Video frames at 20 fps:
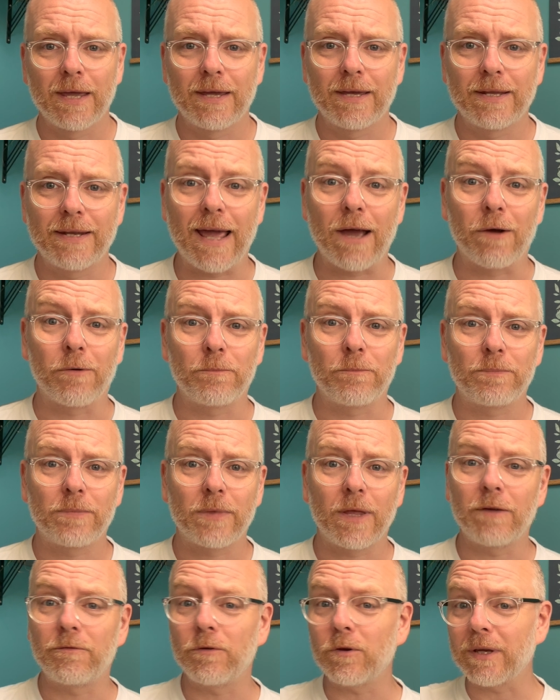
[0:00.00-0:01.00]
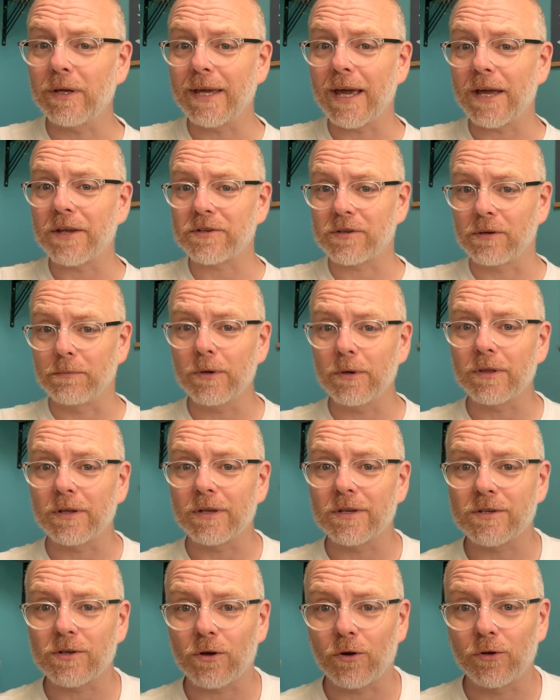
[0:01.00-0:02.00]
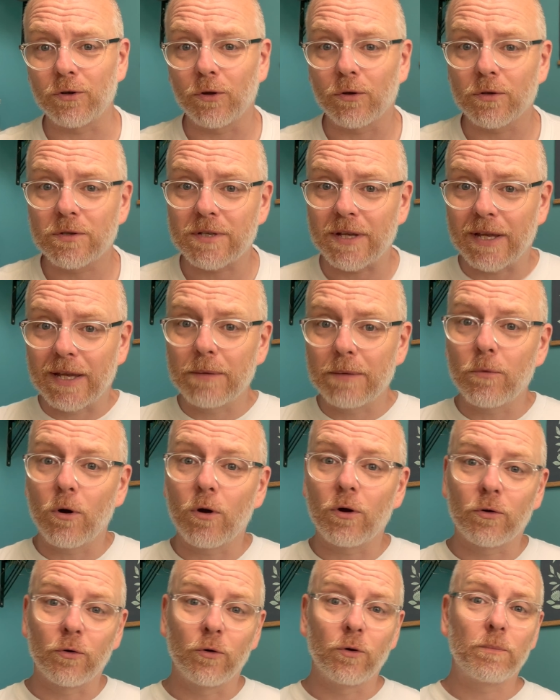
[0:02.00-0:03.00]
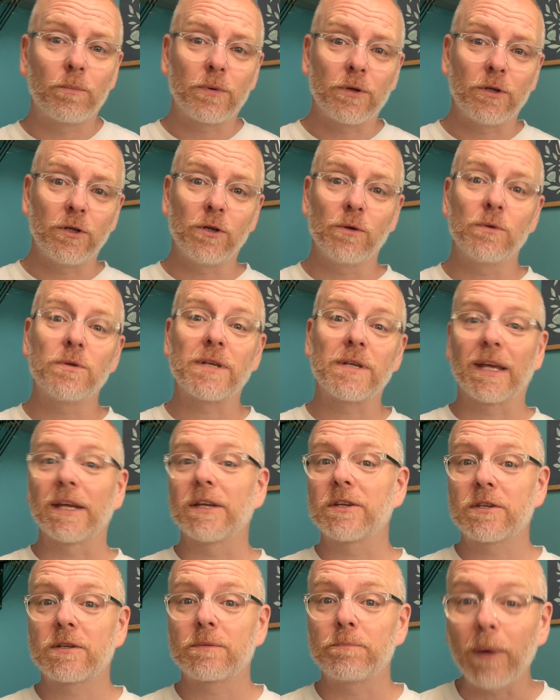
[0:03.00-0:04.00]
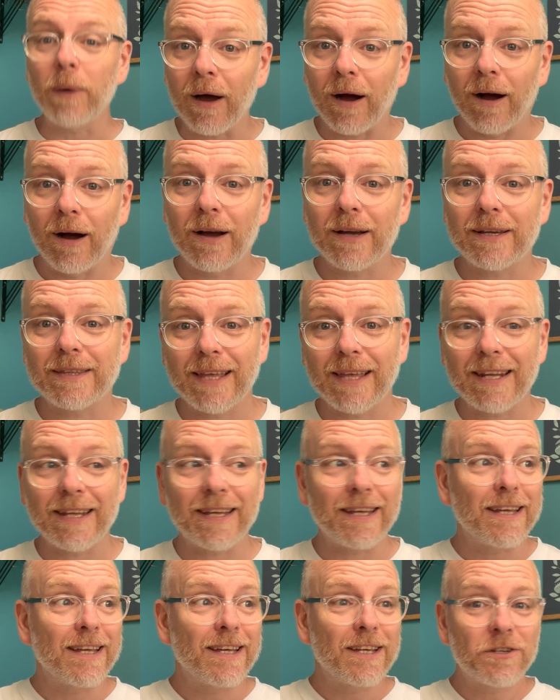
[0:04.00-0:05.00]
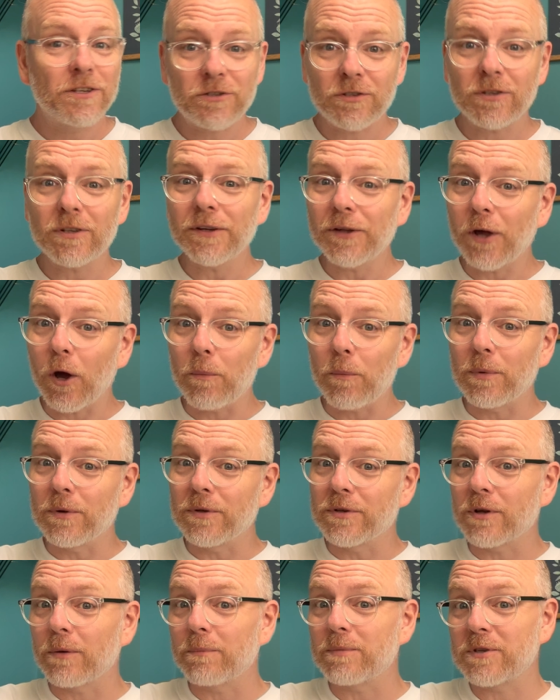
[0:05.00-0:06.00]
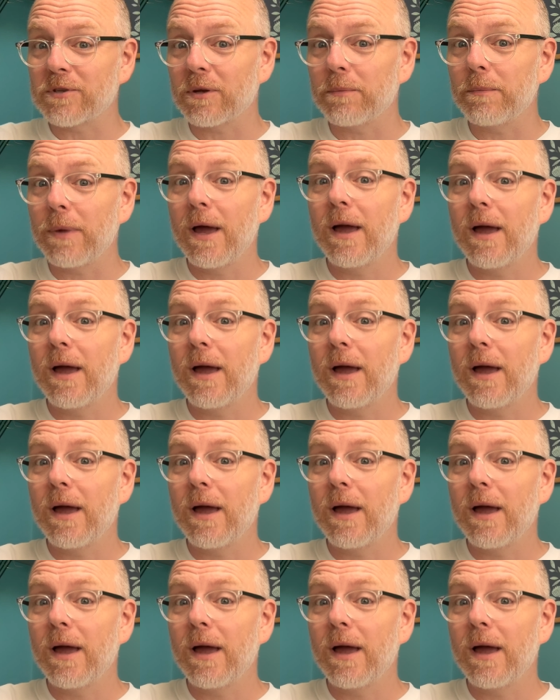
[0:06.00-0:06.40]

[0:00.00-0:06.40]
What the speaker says: Now, if you can get some others on your team or group using Spark, then it suddenly opens up some